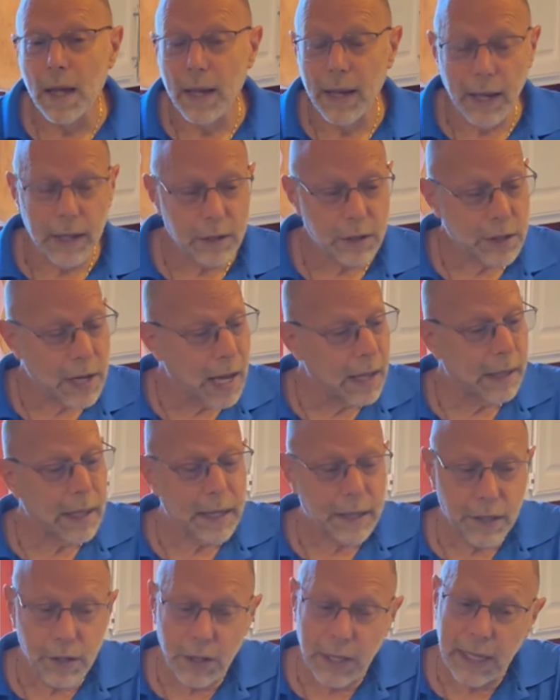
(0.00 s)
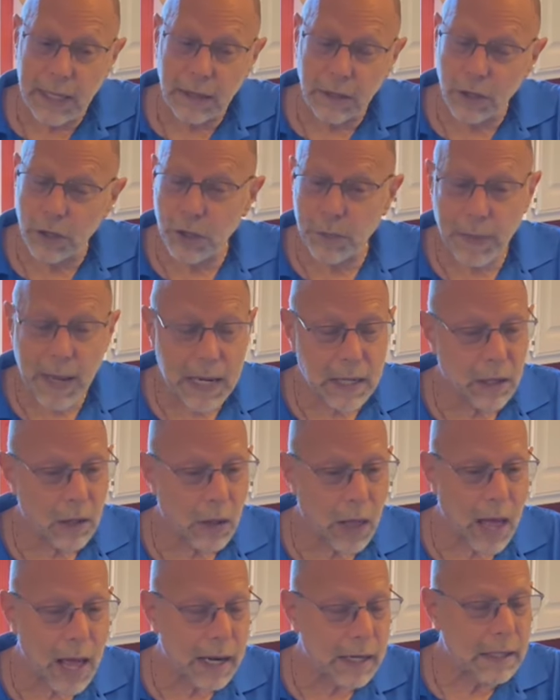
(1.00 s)
it's not like you get to spend a
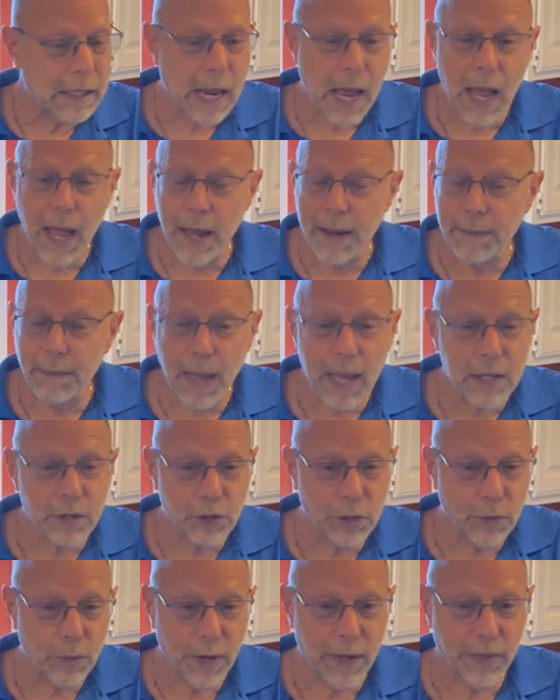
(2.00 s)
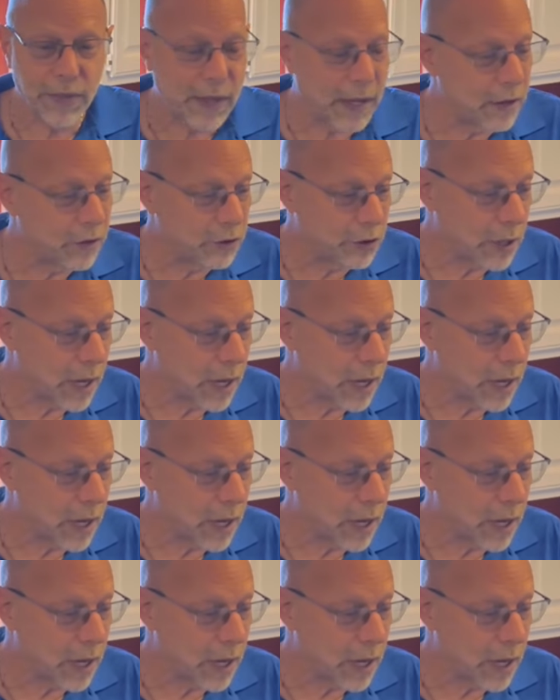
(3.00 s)
lot of time messing with this.